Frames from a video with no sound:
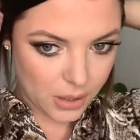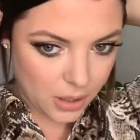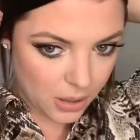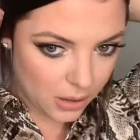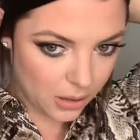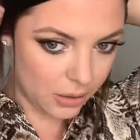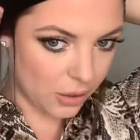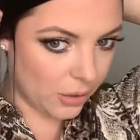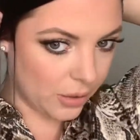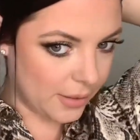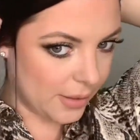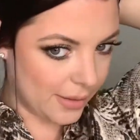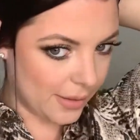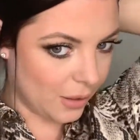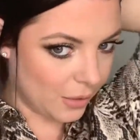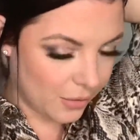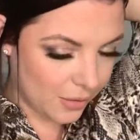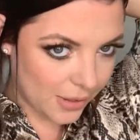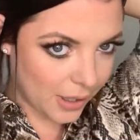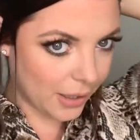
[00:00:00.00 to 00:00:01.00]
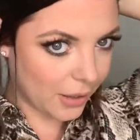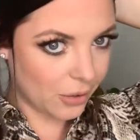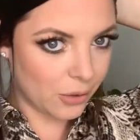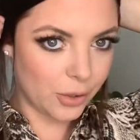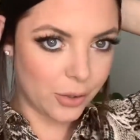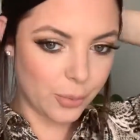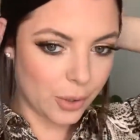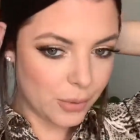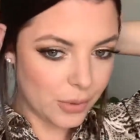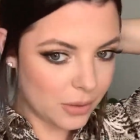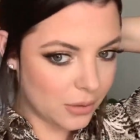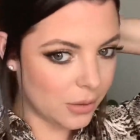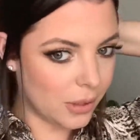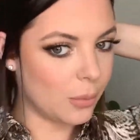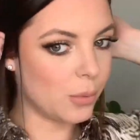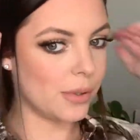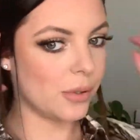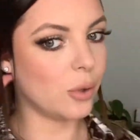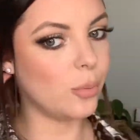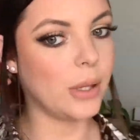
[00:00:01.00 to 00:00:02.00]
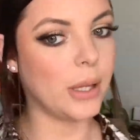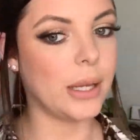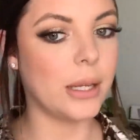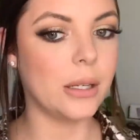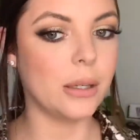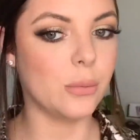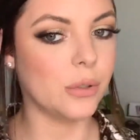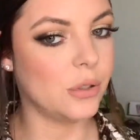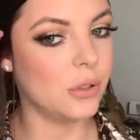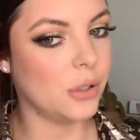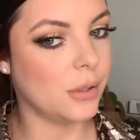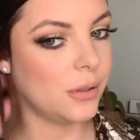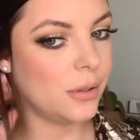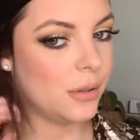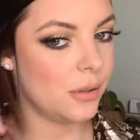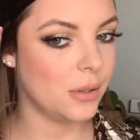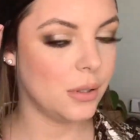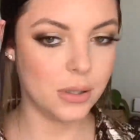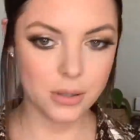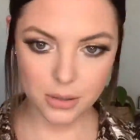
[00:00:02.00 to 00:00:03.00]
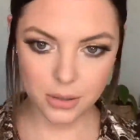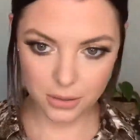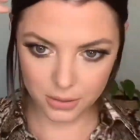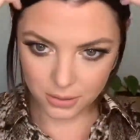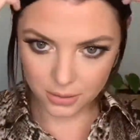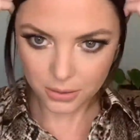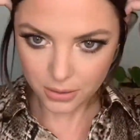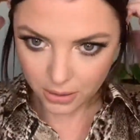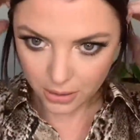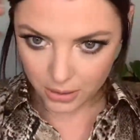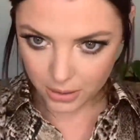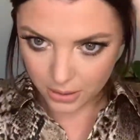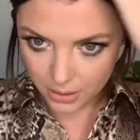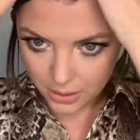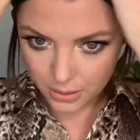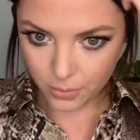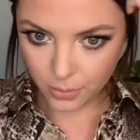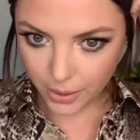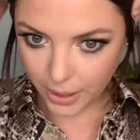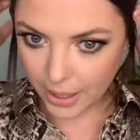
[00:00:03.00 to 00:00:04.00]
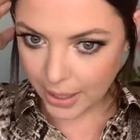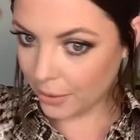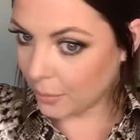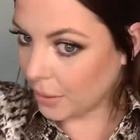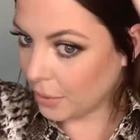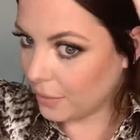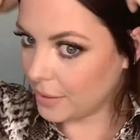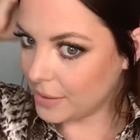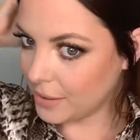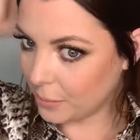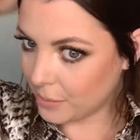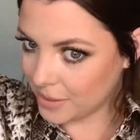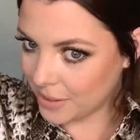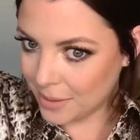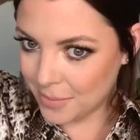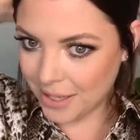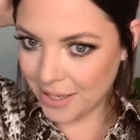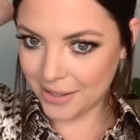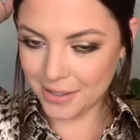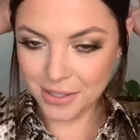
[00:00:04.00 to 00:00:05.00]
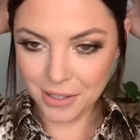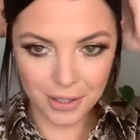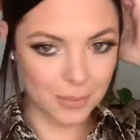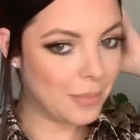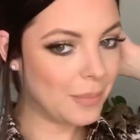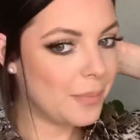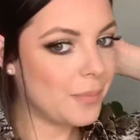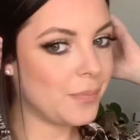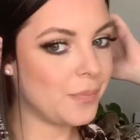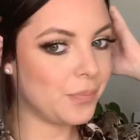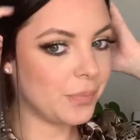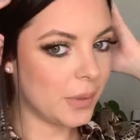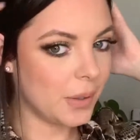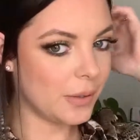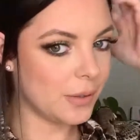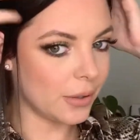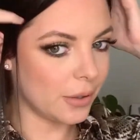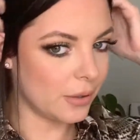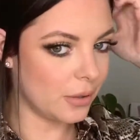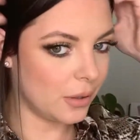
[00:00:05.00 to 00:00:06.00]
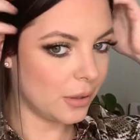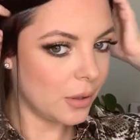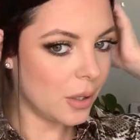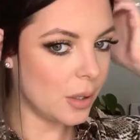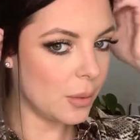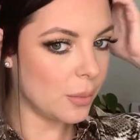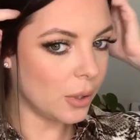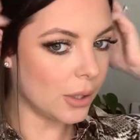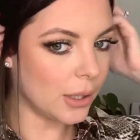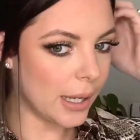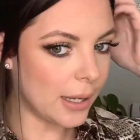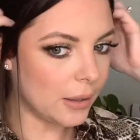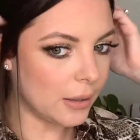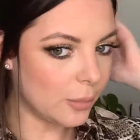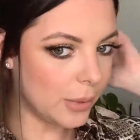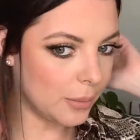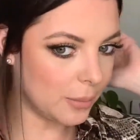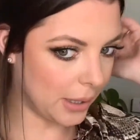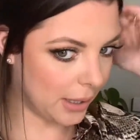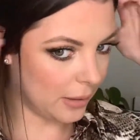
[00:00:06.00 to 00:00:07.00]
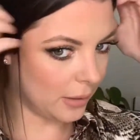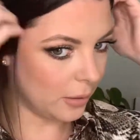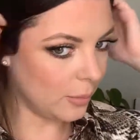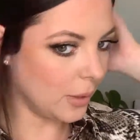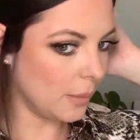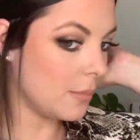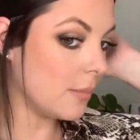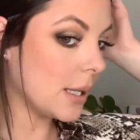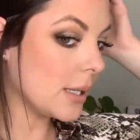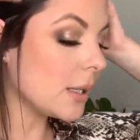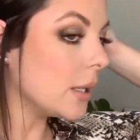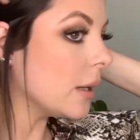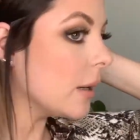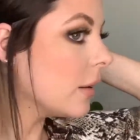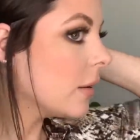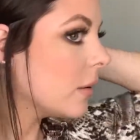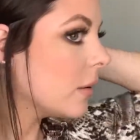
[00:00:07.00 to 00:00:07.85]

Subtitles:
No, this is a lot of snake going on at the moment. That was not planned, it was just what I had on my wrist that was near me at the time. So pull it out a little bit, make it a little bit messier.